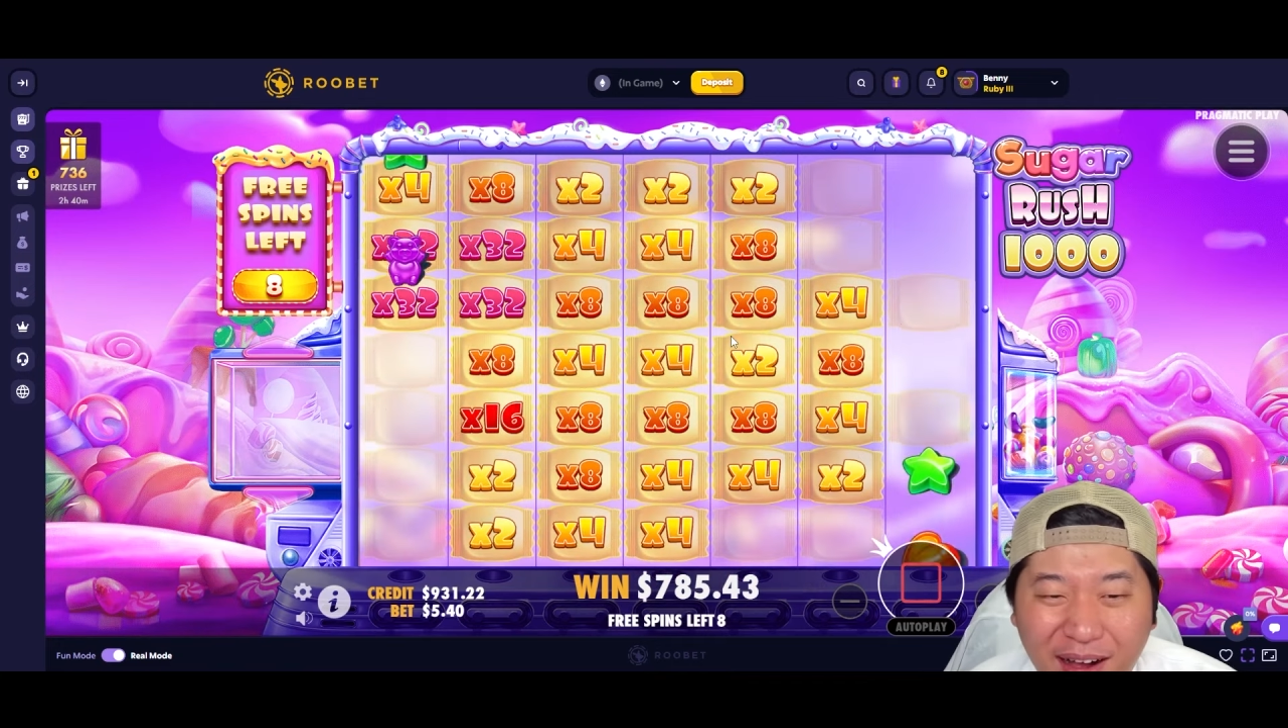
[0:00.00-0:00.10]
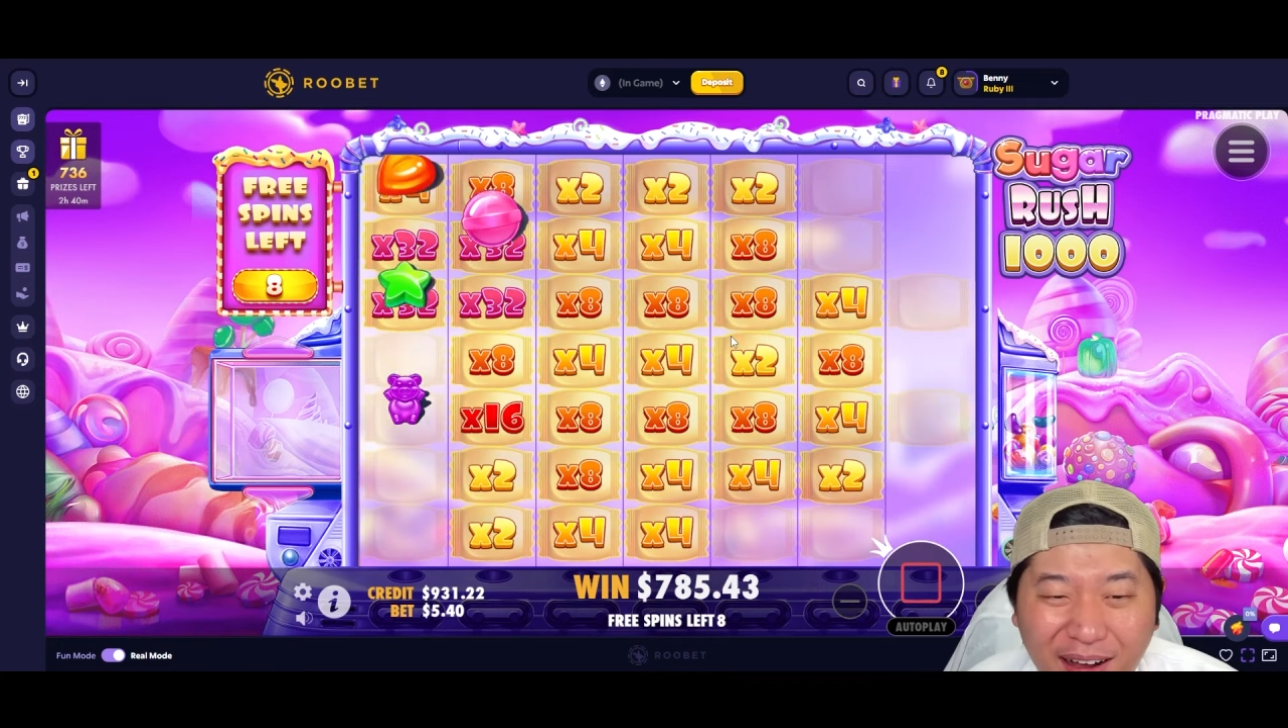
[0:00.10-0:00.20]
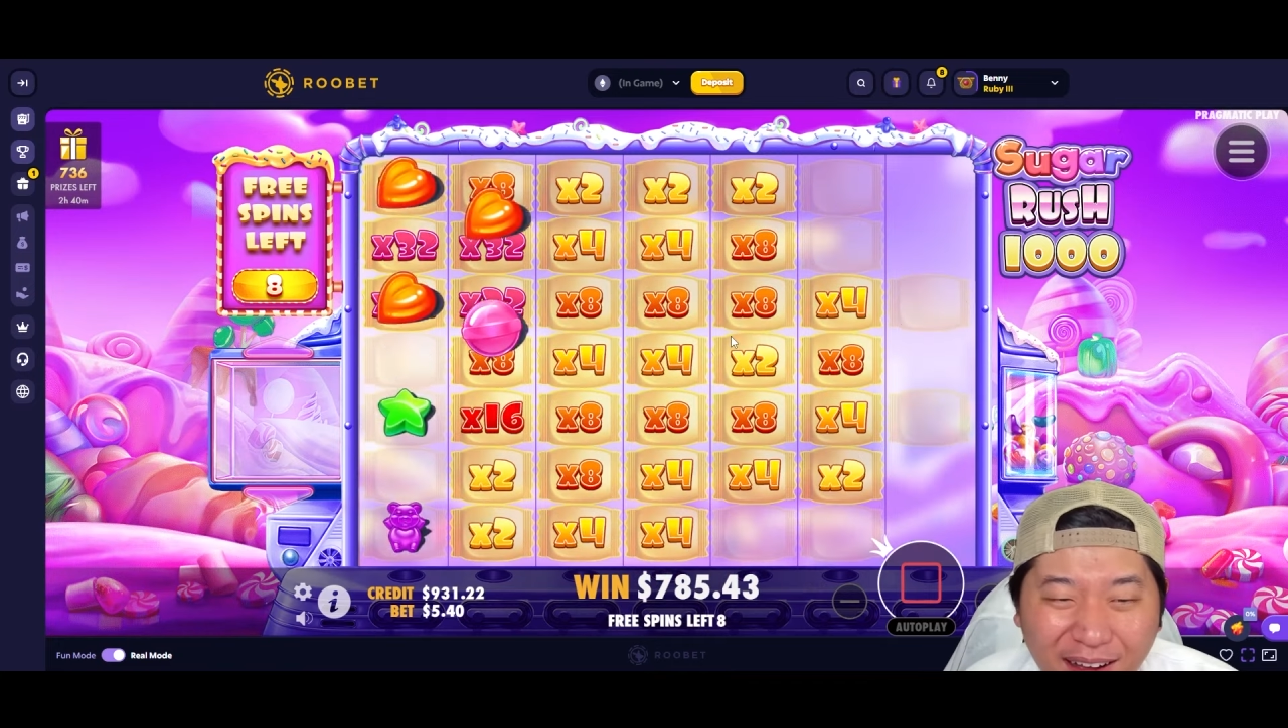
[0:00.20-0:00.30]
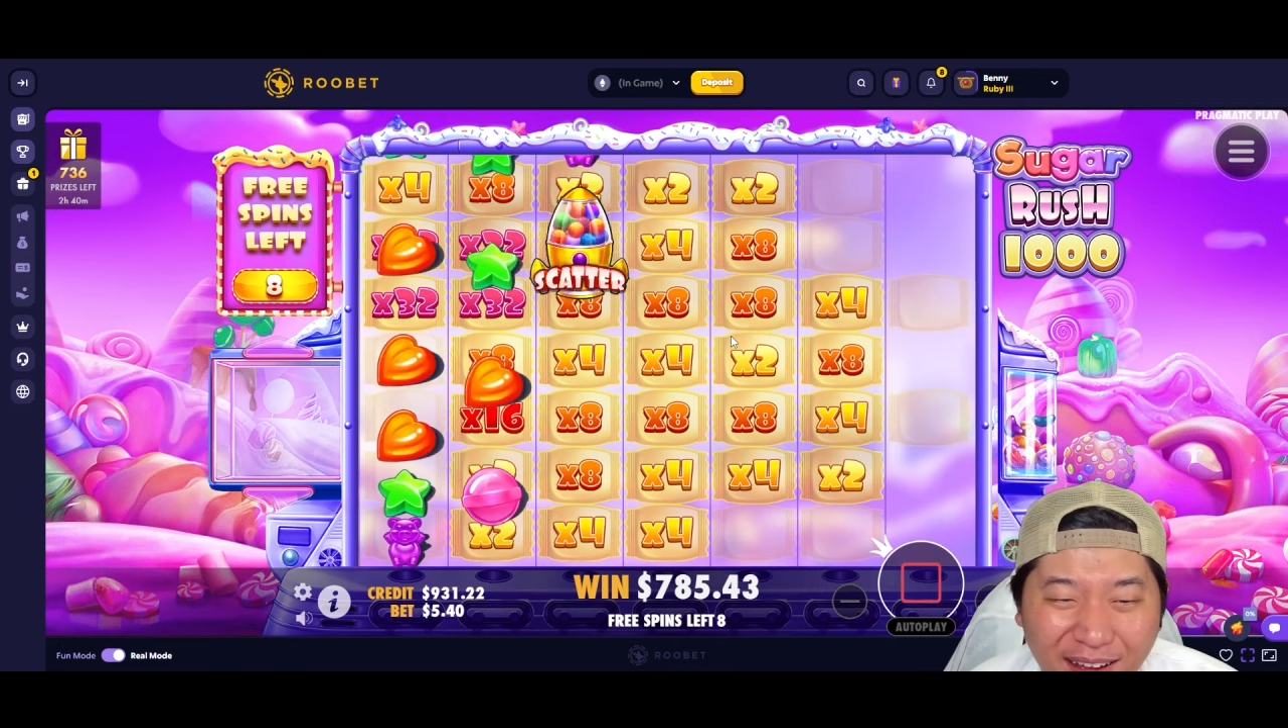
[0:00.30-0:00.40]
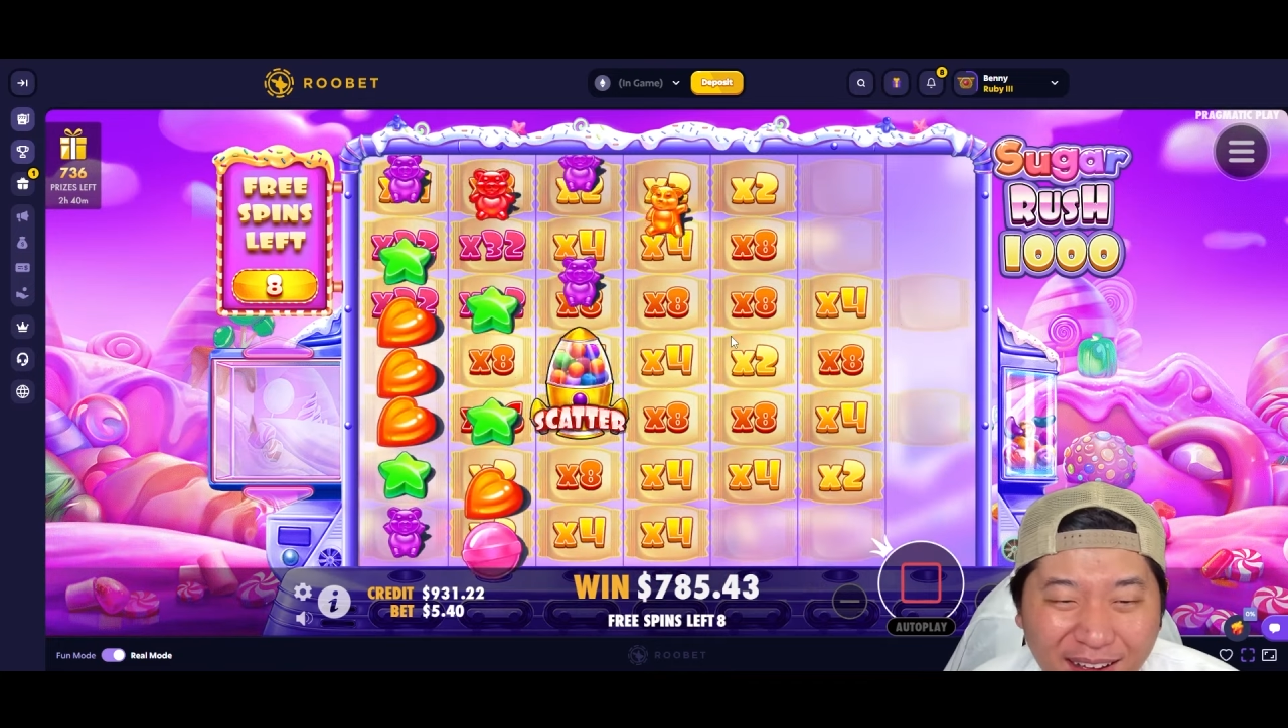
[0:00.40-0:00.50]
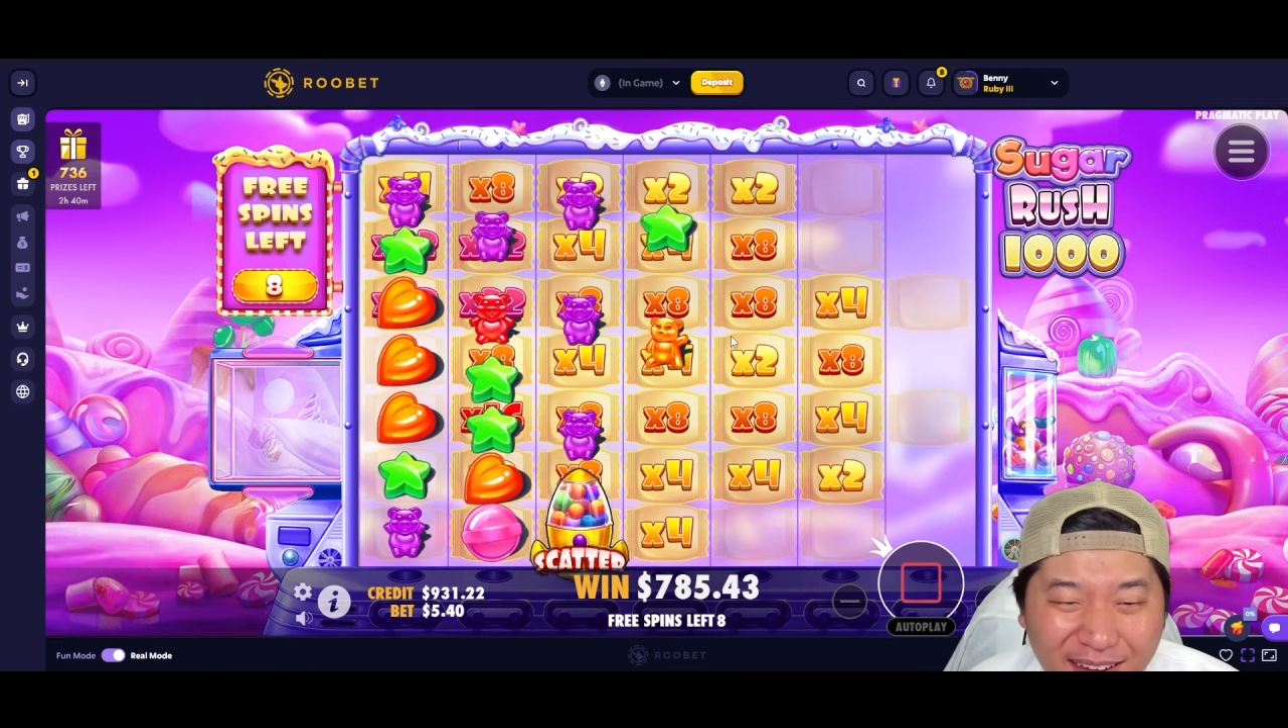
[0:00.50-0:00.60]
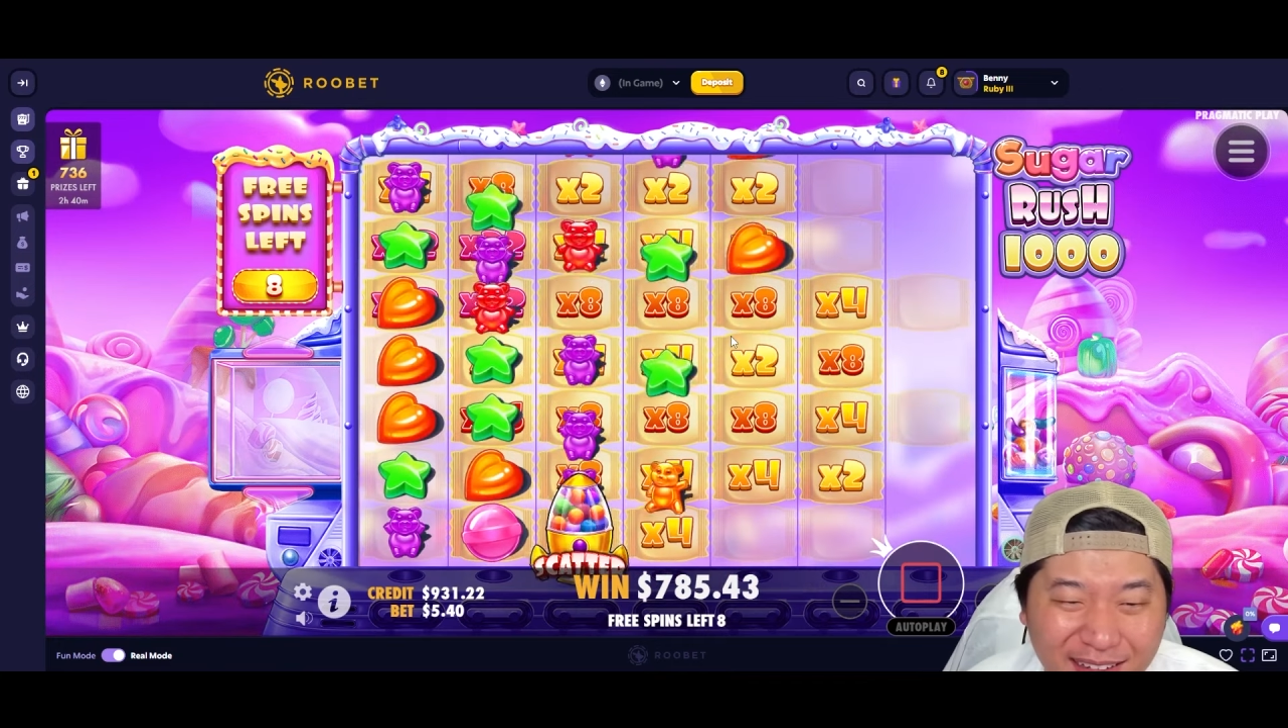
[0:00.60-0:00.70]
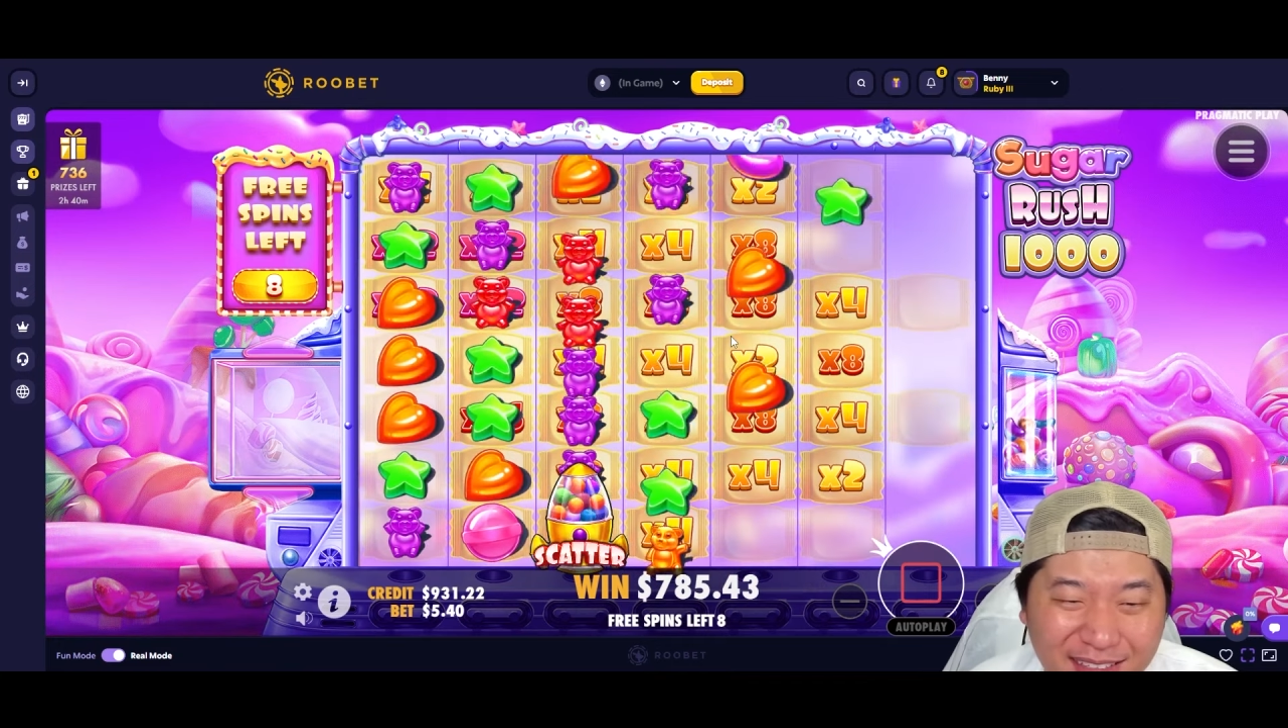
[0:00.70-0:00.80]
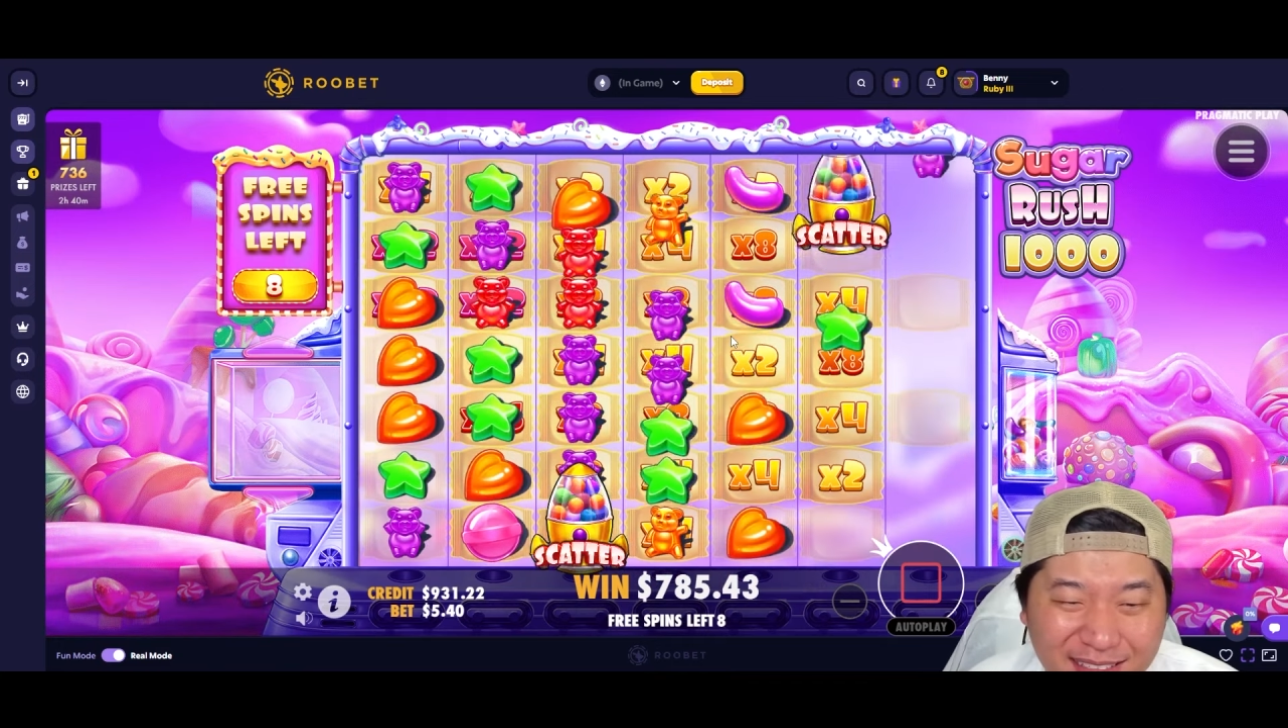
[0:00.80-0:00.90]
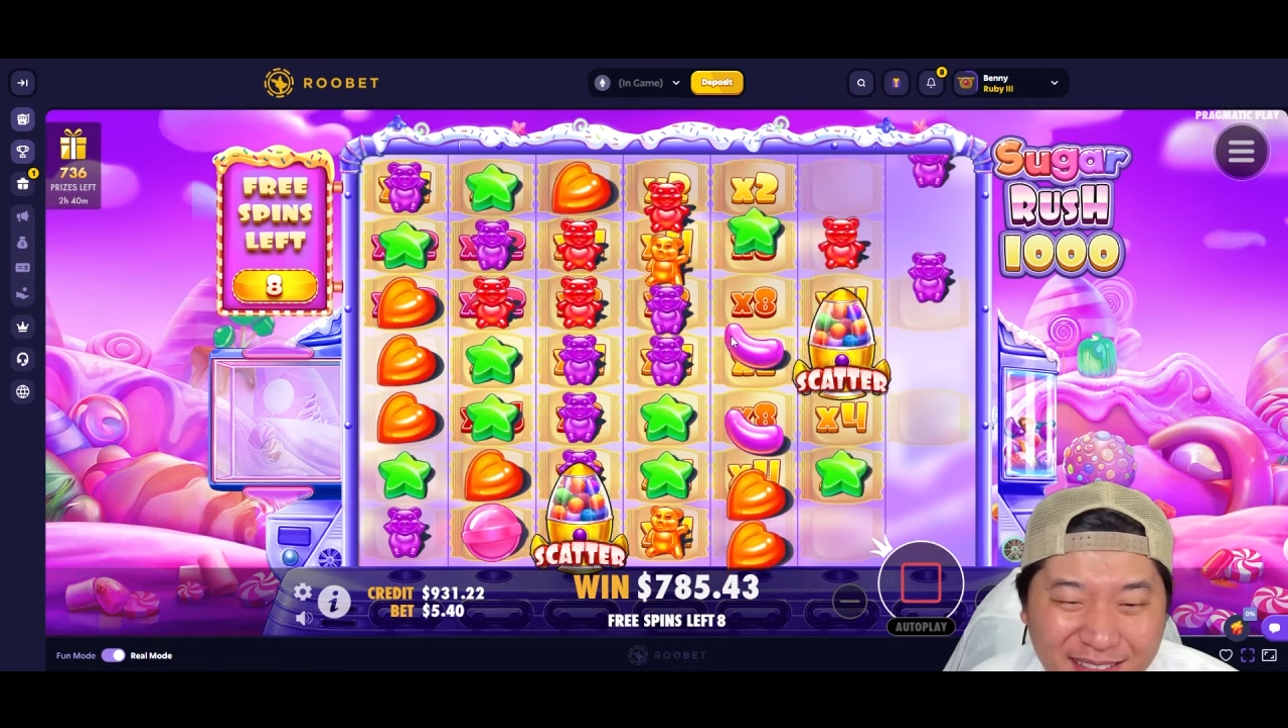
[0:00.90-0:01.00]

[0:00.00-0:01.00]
on.